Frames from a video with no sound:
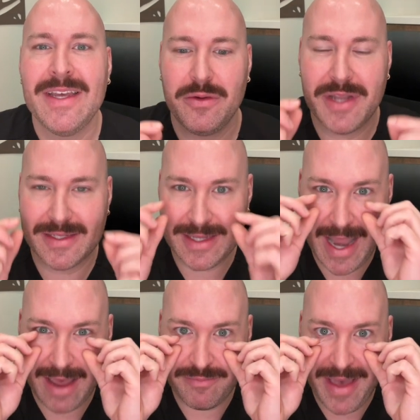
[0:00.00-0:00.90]
who
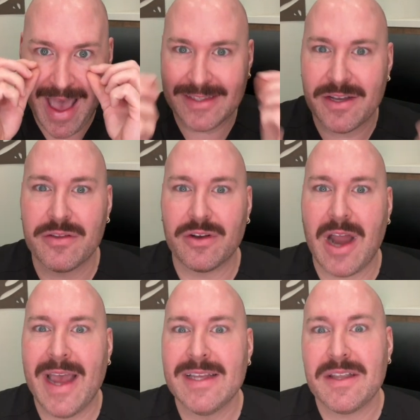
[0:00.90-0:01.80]
doesn't have bags under
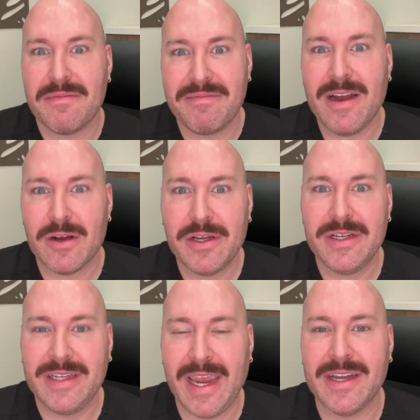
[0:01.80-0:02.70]
their eyes, they're a
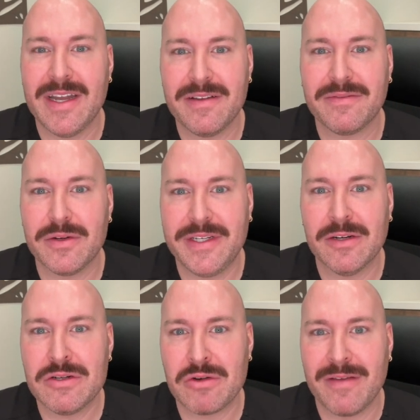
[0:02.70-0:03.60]
good candidate for
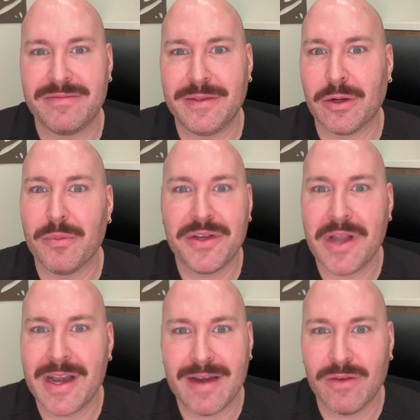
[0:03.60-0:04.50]
tear trough filler, but
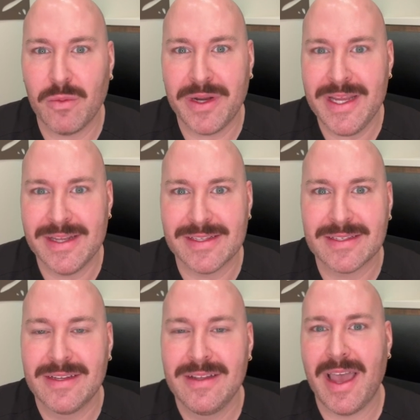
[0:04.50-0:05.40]
not everyone is.